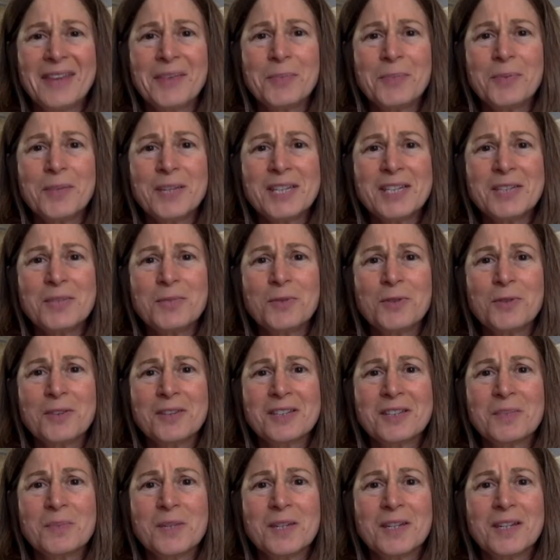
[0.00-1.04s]
the place where
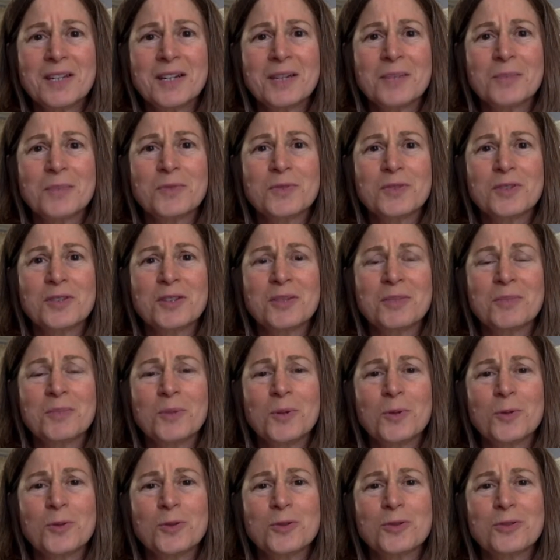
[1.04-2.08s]
this becomes the
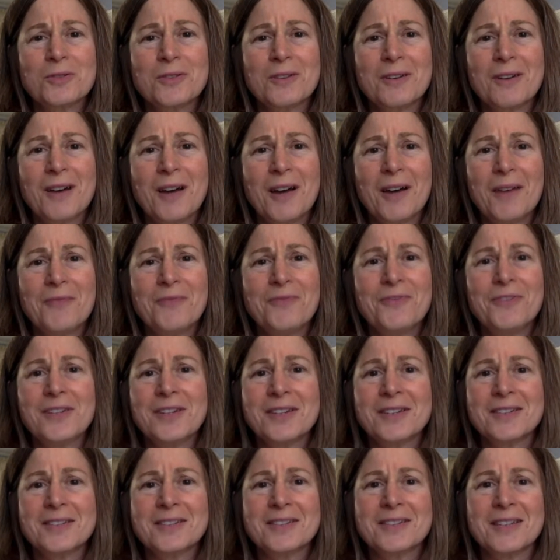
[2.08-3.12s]
most
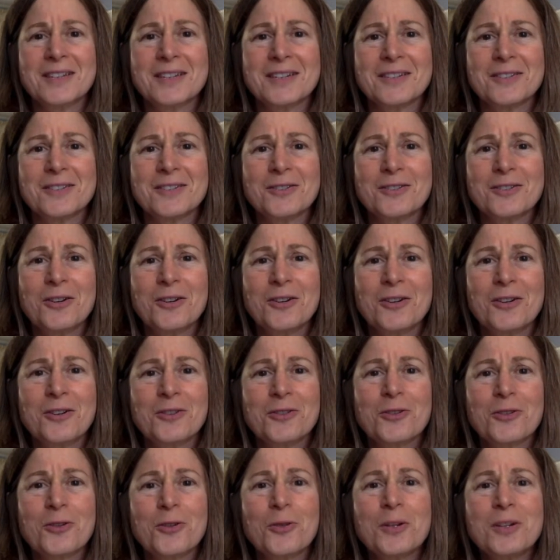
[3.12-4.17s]
obvious and
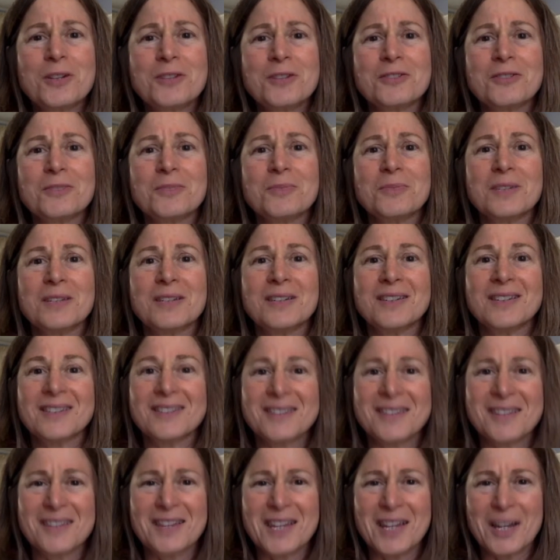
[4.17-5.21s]
concrete to me
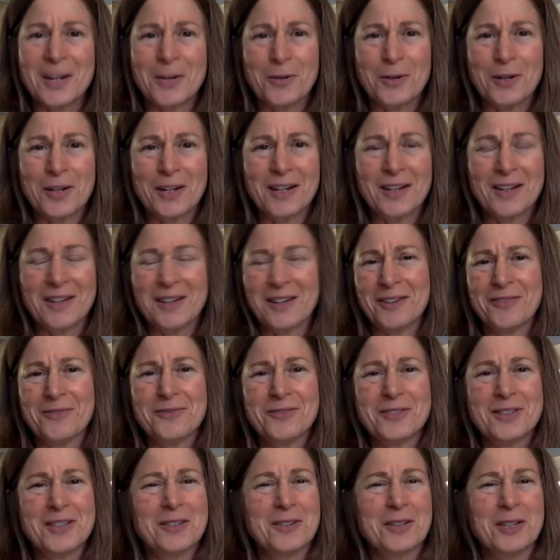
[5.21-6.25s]
is in the area
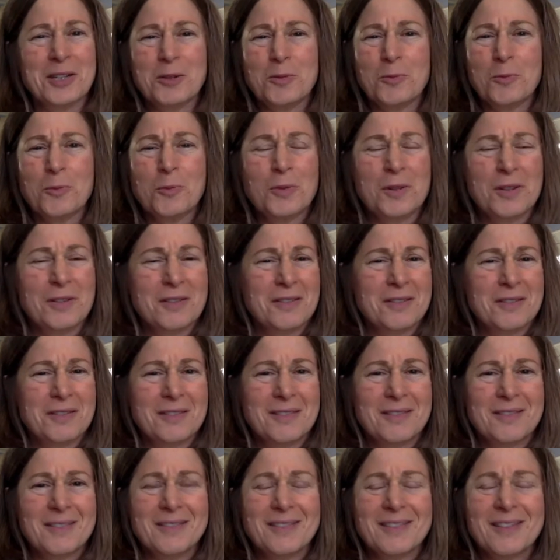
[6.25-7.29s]
of dealing with
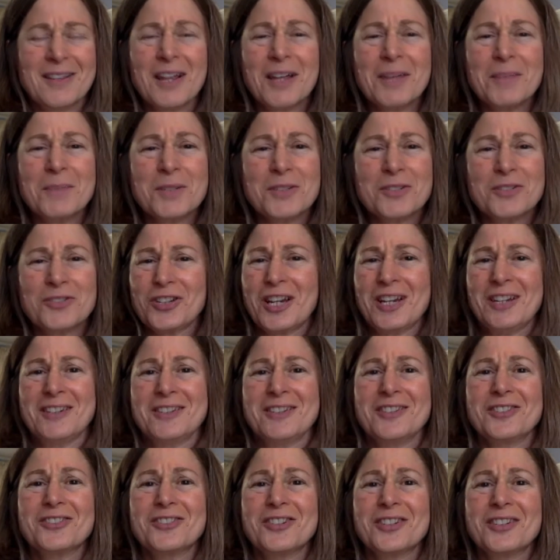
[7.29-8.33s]
climate
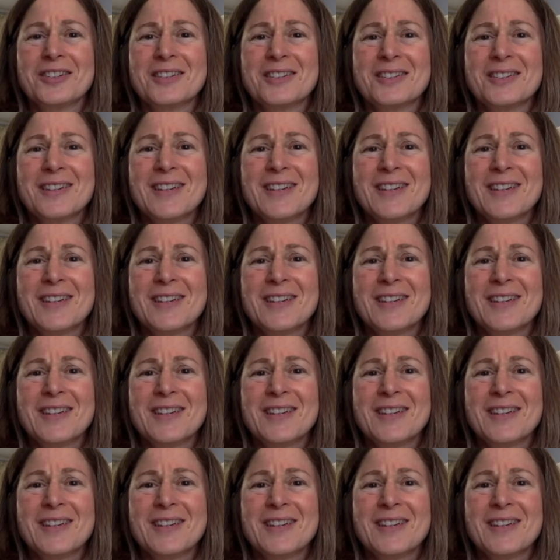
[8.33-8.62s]
change and